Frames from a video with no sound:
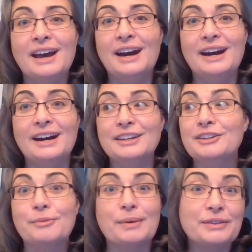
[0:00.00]

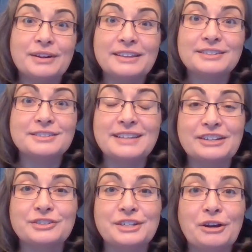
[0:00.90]
whether or not this is
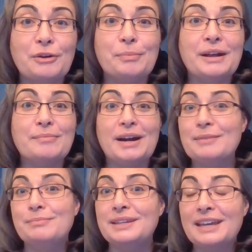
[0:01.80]
actually going to open up
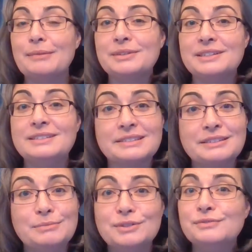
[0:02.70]
my being able to
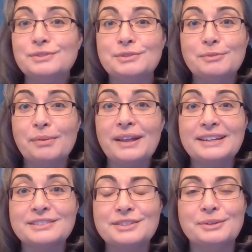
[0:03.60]
easily move to a new
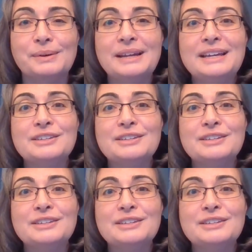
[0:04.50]
place too.